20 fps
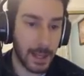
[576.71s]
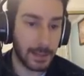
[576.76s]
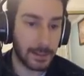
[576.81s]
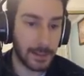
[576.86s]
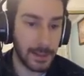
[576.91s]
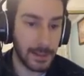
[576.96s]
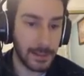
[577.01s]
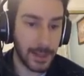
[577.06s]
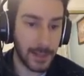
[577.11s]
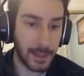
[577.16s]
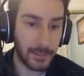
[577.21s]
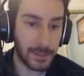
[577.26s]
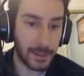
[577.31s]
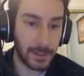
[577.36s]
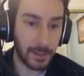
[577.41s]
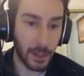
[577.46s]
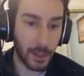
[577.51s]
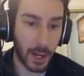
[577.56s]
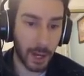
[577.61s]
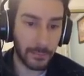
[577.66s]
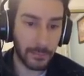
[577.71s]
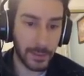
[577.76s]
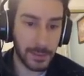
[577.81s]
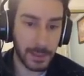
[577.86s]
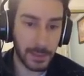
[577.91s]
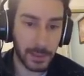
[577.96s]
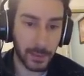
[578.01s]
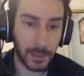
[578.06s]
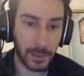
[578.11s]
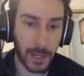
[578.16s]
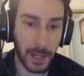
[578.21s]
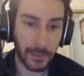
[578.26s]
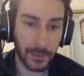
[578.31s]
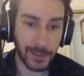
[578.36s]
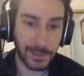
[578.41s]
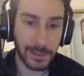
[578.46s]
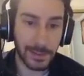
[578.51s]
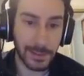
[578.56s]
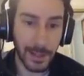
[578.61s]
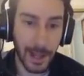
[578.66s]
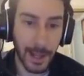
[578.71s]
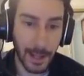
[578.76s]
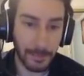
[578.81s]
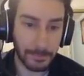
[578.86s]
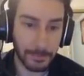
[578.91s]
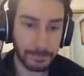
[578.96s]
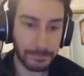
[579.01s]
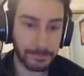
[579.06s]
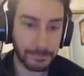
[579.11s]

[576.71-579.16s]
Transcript: Does it take Resilient Offense into account? It does not.